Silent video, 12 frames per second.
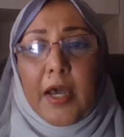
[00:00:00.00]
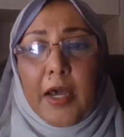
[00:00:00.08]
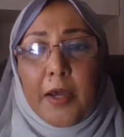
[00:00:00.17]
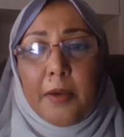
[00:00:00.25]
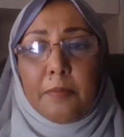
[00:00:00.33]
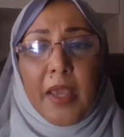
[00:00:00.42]

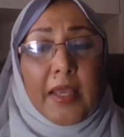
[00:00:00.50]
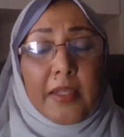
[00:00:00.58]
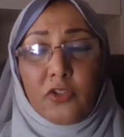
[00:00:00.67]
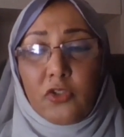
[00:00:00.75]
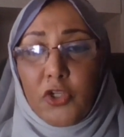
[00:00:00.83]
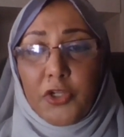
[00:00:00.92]

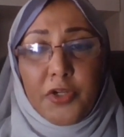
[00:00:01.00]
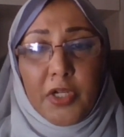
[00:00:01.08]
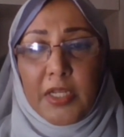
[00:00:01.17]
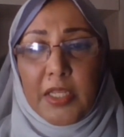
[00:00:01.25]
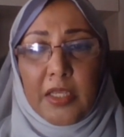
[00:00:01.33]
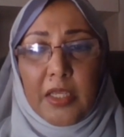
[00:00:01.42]
And
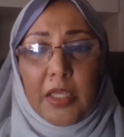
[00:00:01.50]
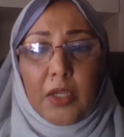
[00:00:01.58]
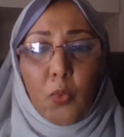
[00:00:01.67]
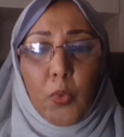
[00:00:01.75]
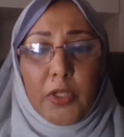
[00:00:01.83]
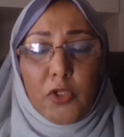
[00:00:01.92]
generally,
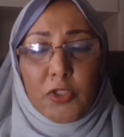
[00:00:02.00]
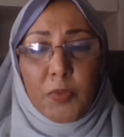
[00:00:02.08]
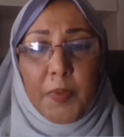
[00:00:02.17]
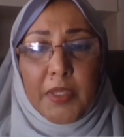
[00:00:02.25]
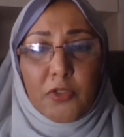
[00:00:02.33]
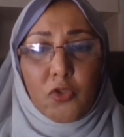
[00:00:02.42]
when you
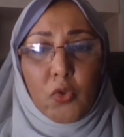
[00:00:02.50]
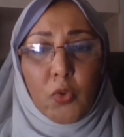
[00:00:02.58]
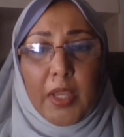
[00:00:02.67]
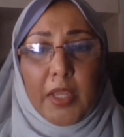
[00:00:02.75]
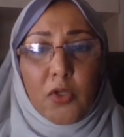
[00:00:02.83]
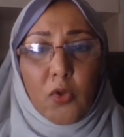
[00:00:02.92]
speak to
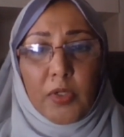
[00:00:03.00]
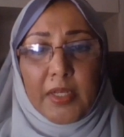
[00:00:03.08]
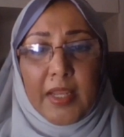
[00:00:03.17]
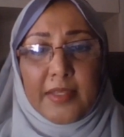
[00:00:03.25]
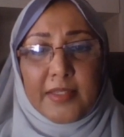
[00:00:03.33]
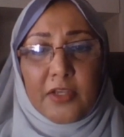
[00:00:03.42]
any
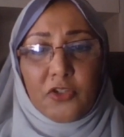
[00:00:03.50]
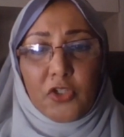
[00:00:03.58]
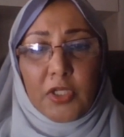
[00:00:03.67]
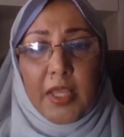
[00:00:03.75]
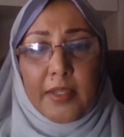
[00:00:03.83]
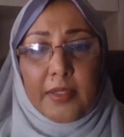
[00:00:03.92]

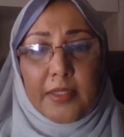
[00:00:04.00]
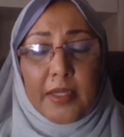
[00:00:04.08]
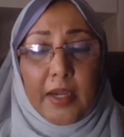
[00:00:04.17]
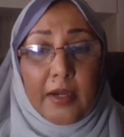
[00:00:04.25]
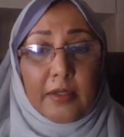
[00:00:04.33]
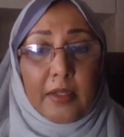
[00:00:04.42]
organization handing
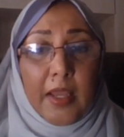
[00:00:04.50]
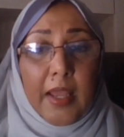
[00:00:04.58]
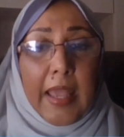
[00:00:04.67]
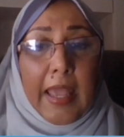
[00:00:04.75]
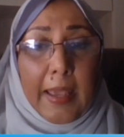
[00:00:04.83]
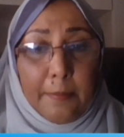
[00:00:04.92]
out
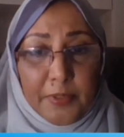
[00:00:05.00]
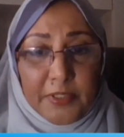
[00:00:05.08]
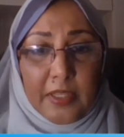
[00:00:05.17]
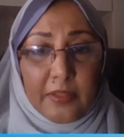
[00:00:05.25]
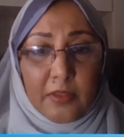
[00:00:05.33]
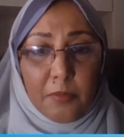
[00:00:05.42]

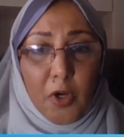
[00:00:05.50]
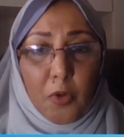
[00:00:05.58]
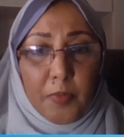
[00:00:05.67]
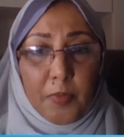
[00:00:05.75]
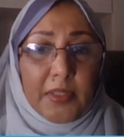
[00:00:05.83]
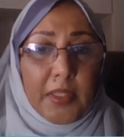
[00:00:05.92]
hampers at the
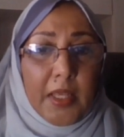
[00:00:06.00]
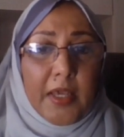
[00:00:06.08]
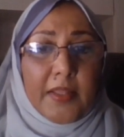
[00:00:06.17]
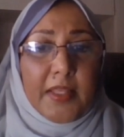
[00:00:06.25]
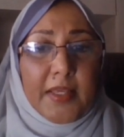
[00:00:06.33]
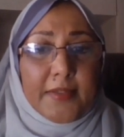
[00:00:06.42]
moment,
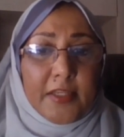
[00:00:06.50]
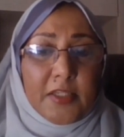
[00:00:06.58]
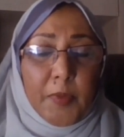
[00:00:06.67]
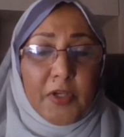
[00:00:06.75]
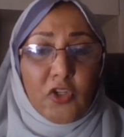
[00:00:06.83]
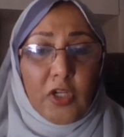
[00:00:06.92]
there is a
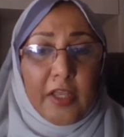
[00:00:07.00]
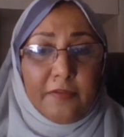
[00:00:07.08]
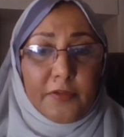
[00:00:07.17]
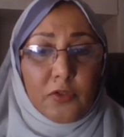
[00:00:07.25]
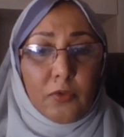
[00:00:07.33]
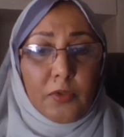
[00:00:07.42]
special
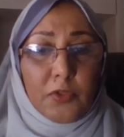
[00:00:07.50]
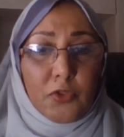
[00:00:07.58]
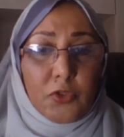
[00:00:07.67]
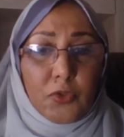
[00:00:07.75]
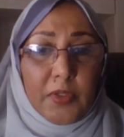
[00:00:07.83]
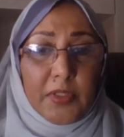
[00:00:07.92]
effort to
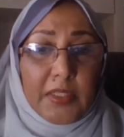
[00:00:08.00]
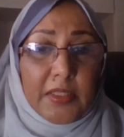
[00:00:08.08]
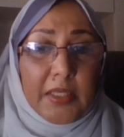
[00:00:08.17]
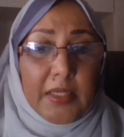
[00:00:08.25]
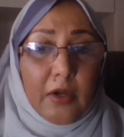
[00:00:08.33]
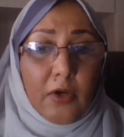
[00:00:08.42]
ensure that
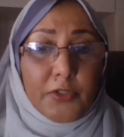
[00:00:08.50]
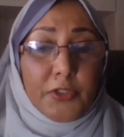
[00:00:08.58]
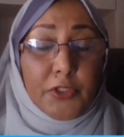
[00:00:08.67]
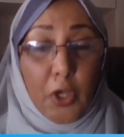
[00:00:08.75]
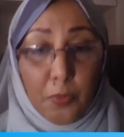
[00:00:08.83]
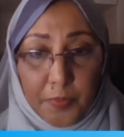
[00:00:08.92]
there are
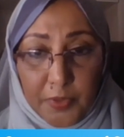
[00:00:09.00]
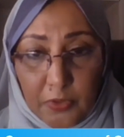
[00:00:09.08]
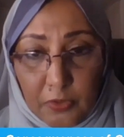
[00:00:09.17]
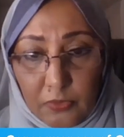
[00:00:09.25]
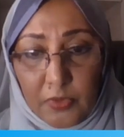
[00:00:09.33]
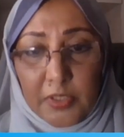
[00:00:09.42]
soap
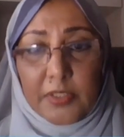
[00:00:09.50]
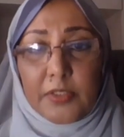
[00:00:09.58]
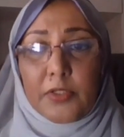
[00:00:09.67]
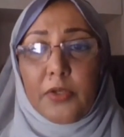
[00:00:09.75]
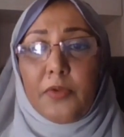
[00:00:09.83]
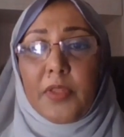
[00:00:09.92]
included
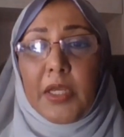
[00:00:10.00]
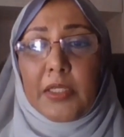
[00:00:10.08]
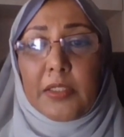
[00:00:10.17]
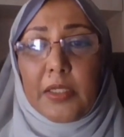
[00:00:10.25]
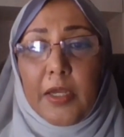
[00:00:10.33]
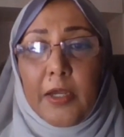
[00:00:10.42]
so
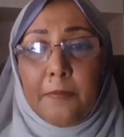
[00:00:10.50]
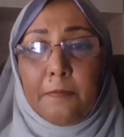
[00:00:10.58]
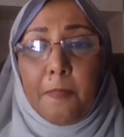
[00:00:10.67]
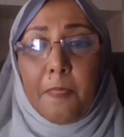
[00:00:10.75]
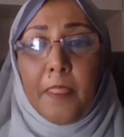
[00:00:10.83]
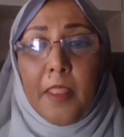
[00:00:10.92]
that
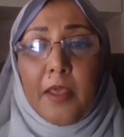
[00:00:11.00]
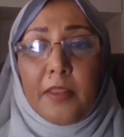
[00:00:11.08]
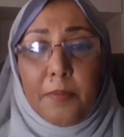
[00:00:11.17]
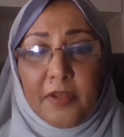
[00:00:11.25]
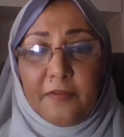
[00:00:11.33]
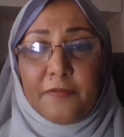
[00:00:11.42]

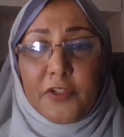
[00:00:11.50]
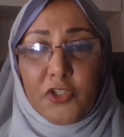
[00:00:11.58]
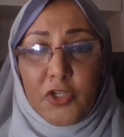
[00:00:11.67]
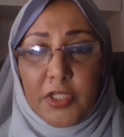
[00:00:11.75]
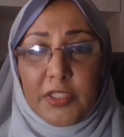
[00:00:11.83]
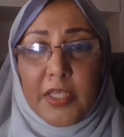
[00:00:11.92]
the
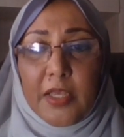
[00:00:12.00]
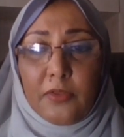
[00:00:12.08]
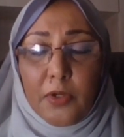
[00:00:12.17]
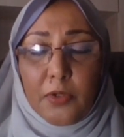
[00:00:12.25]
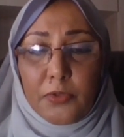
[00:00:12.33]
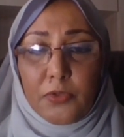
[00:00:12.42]
beneficiaries and
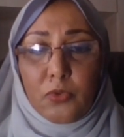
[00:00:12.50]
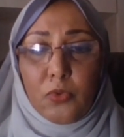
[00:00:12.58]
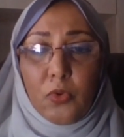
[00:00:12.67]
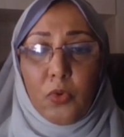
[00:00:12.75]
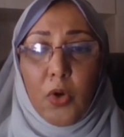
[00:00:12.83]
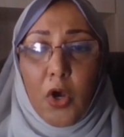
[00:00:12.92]
those
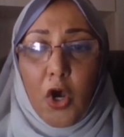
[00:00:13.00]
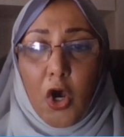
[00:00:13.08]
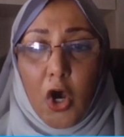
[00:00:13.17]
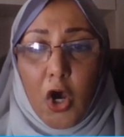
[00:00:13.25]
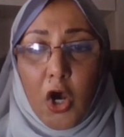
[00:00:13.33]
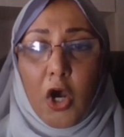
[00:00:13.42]
who
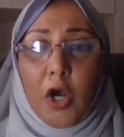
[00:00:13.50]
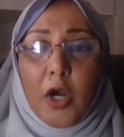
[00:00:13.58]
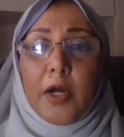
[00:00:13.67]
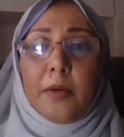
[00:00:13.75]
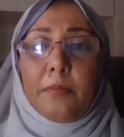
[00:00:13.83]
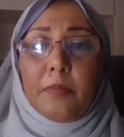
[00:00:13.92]

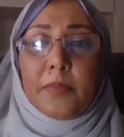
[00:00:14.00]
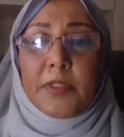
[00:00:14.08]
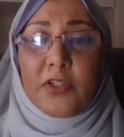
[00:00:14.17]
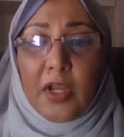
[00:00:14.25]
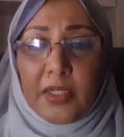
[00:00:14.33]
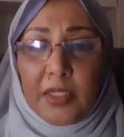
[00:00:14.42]
are
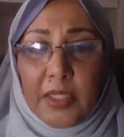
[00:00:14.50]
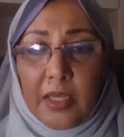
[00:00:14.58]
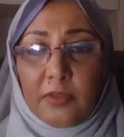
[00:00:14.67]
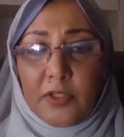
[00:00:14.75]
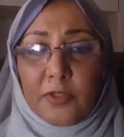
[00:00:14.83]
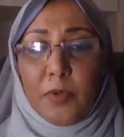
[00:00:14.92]
struggling
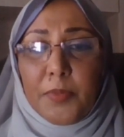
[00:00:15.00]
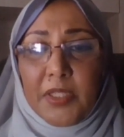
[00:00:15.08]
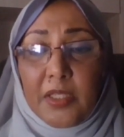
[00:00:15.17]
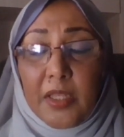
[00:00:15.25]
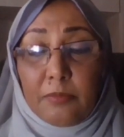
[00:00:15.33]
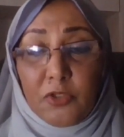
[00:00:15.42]
at this moment
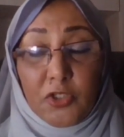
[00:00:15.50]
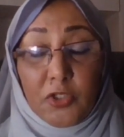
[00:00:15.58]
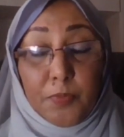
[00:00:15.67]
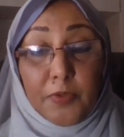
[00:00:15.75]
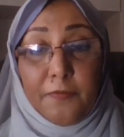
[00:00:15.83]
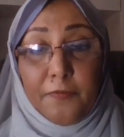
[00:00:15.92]
in time just
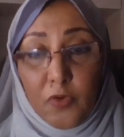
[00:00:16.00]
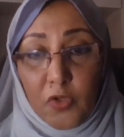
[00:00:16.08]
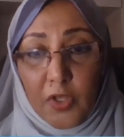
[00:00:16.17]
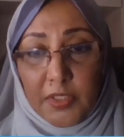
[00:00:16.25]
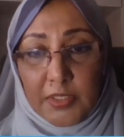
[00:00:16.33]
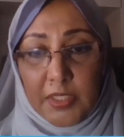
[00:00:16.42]
to put food
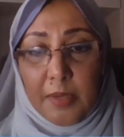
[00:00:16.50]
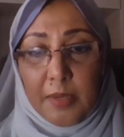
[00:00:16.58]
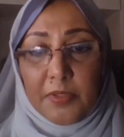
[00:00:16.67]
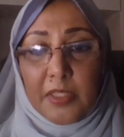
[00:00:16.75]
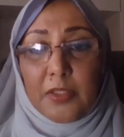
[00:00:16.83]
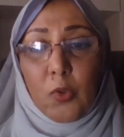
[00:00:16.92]
on their
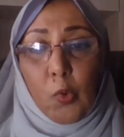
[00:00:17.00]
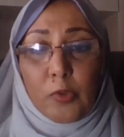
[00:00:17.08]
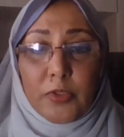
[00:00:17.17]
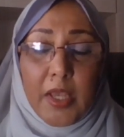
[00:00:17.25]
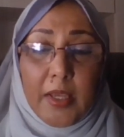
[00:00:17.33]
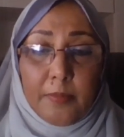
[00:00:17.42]
table, that they're
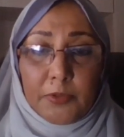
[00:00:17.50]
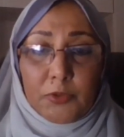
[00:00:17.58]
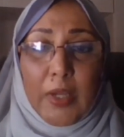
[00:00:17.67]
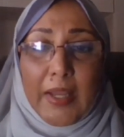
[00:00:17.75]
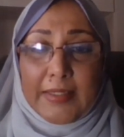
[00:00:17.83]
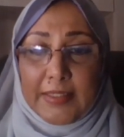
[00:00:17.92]
also able
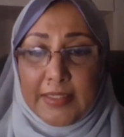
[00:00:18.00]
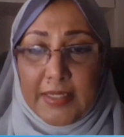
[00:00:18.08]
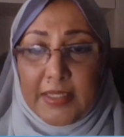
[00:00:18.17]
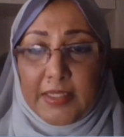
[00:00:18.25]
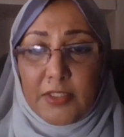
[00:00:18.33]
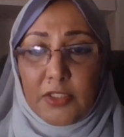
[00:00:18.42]
to
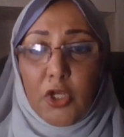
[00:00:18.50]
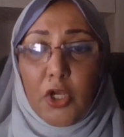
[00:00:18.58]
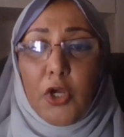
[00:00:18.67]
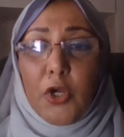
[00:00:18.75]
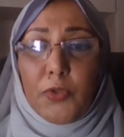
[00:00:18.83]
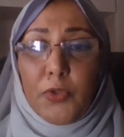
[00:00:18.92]
least
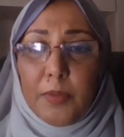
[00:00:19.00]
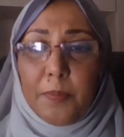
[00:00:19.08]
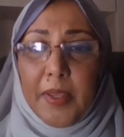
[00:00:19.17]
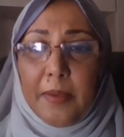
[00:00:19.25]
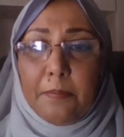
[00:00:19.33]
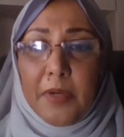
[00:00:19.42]
do the
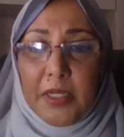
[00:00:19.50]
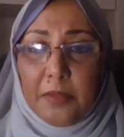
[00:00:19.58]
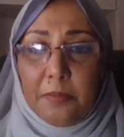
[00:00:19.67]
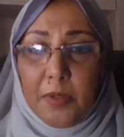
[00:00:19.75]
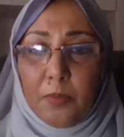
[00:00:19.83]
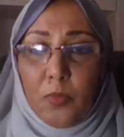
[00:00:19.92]
bare
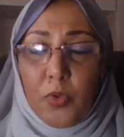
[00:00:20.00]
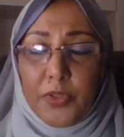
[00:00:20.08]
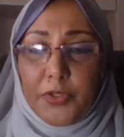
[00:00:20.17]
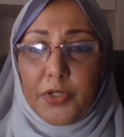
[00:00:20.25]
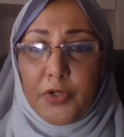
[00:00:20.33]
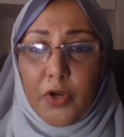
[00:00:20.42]
minimum
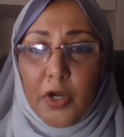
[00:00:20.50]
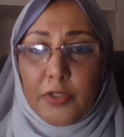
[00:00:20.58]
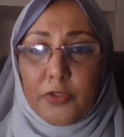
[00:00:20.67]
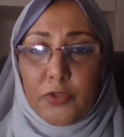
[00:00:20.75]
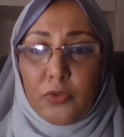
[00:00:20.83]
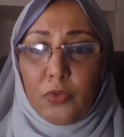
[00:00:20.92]
with
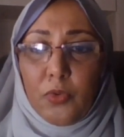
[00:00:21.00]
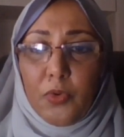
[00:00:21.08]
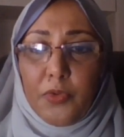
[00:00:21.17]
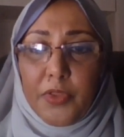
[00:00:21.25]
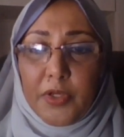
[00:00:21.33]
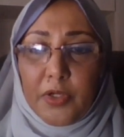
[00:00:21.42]
regards
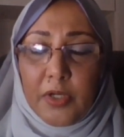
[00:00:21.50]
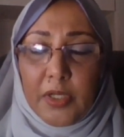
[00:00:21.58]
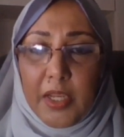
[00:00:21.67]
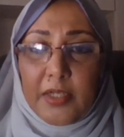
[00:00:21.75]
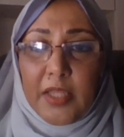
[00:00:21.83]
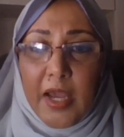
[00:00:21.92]
to the
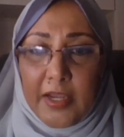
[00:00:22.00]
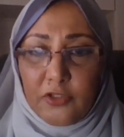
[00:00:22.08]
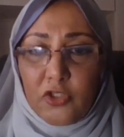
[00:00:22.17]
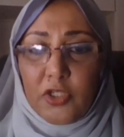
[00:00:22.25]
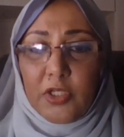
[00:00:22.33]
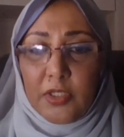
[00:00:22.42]

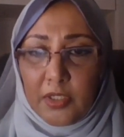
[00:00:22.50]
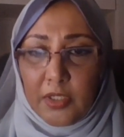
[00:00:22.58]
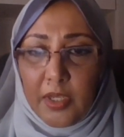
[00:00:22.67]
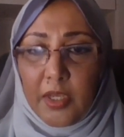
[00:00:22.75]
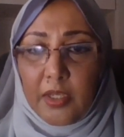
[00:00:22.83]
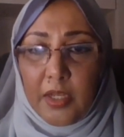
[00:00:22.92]
hygiene
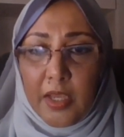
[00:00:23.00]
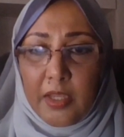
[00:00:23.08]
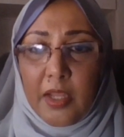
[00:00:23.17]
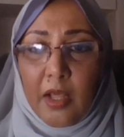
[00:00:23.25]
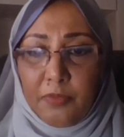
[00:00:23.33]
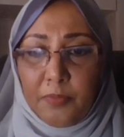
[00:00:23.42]

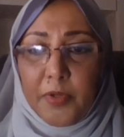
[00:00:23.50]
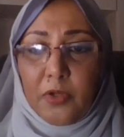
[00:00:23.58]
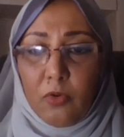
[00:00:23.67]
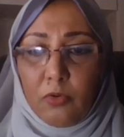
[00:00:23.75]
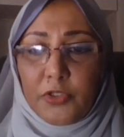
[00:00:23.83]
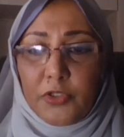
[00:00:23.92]
and health
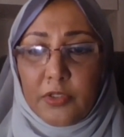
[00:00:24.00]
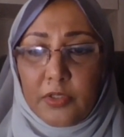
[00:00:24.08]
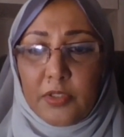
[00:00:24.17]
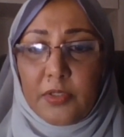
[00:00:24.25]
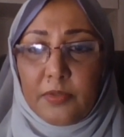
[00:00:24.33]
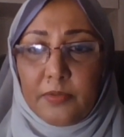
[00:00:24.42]

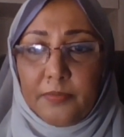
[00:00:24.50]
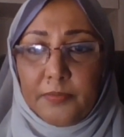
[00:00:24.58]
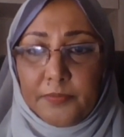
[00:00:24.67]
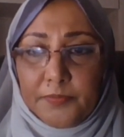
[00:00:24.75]
precautions.